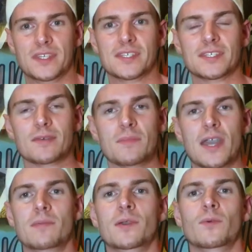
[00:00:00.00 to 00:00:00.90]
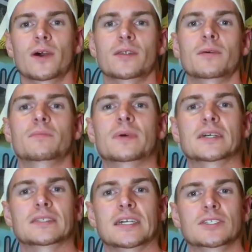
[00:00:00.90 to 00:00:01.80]
This is a maybe one, a
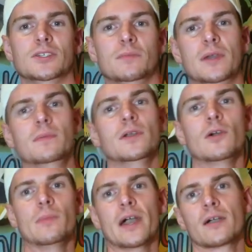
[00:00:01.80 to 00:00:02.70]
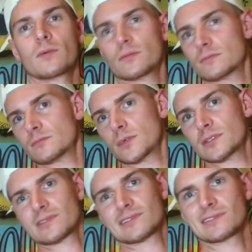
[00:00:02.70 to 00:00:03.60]
potential maybe go back
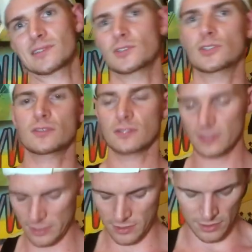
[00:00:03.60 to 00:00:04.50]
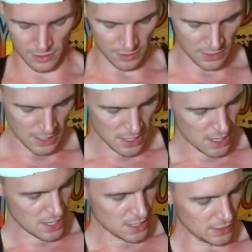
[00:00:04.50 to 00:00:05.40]
one, because it's just a little
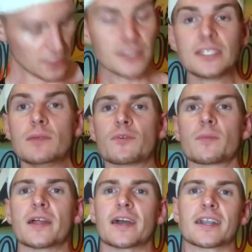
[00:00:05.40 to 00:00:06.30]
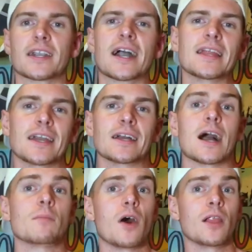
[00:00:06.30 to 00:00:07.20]
deep for my liking.
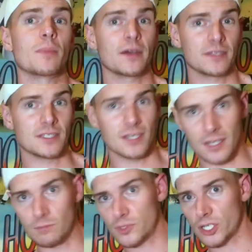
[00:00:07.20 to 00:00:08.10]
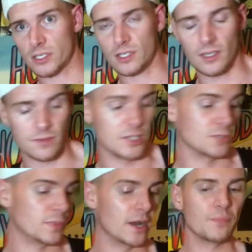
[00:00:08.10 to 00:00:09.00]
I'm all about the titty chest
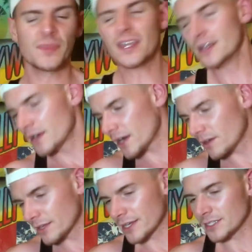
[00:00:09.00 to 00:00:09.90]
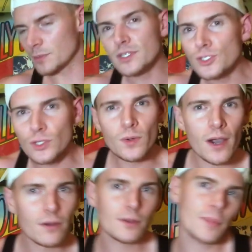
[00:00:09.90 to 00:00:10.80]
cleavage, but I don't like it to be too
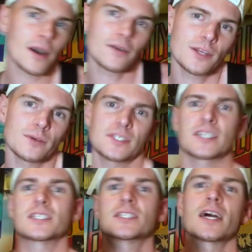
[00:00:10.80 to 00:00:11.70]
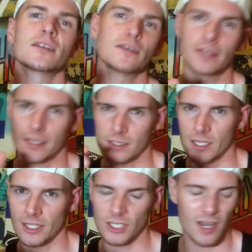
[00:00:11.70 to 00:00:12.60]
out and about. You know, it's like subtle, like a
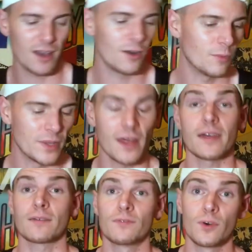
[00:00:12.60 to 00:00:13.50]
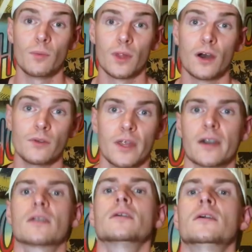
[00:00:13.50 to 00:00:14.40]
touch of hoe, but not like full blown,
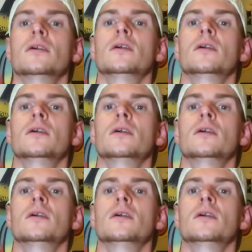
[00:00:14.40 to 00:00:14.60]
like,